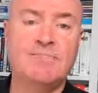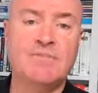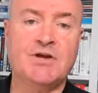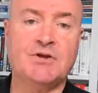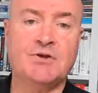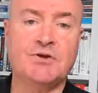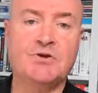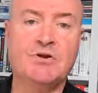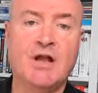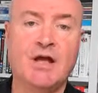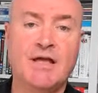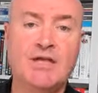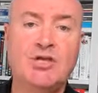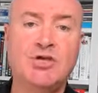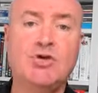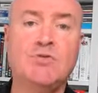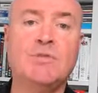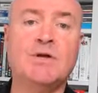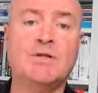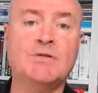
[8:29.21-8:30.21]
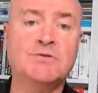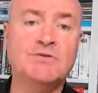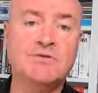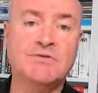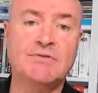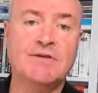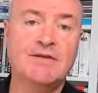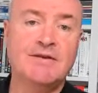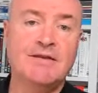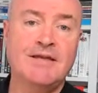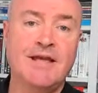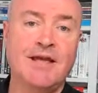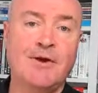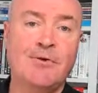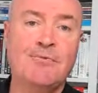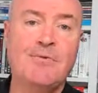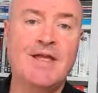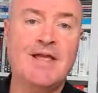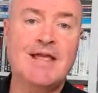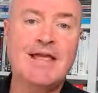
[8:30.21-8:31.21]
And unlike humans,
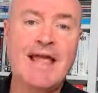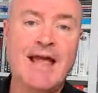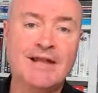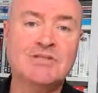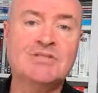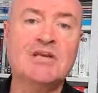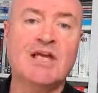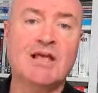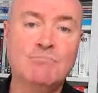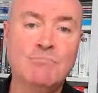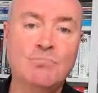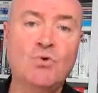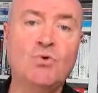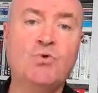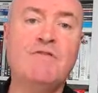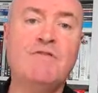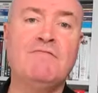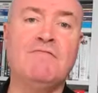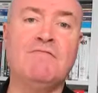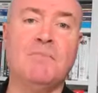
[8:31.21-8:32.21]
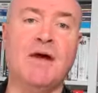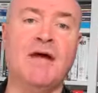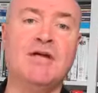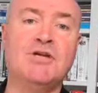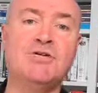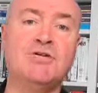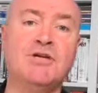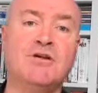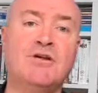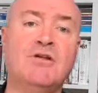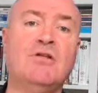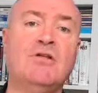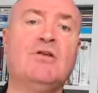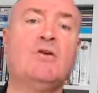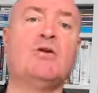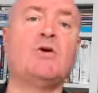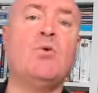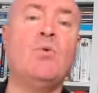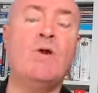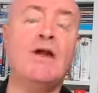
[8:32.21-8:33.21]
it can take more information,
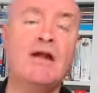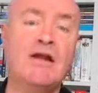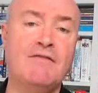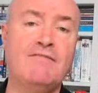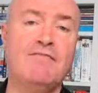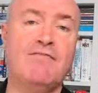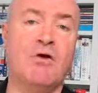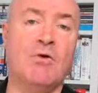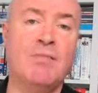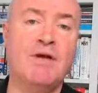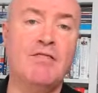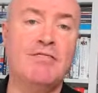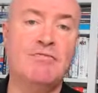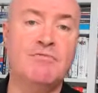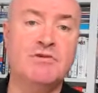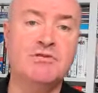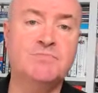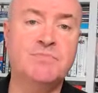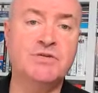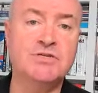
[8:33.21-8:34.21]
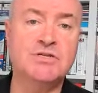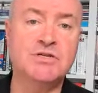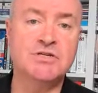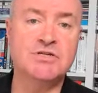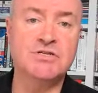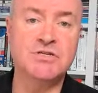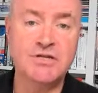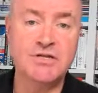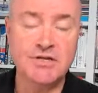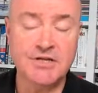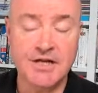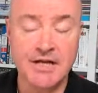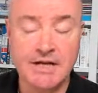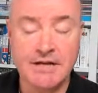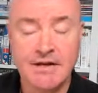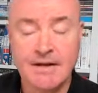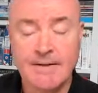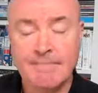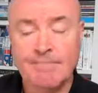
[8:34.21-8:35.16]
learn quickly from it through its business learning,